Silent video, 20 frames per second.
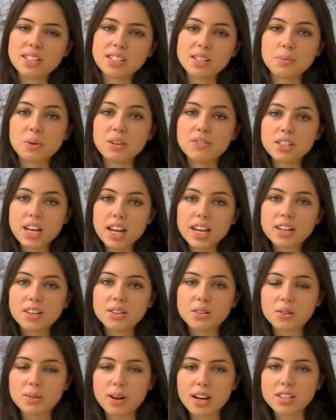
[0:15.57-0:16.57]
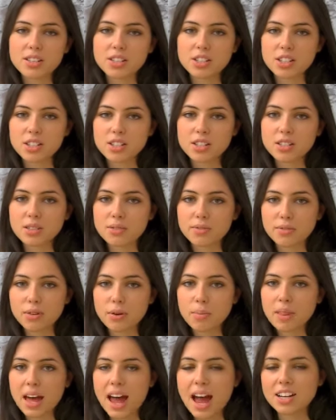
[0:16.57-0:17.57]
And we've taken your questions
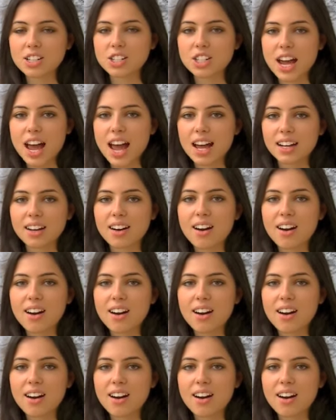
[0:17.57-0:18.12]
from the hashtag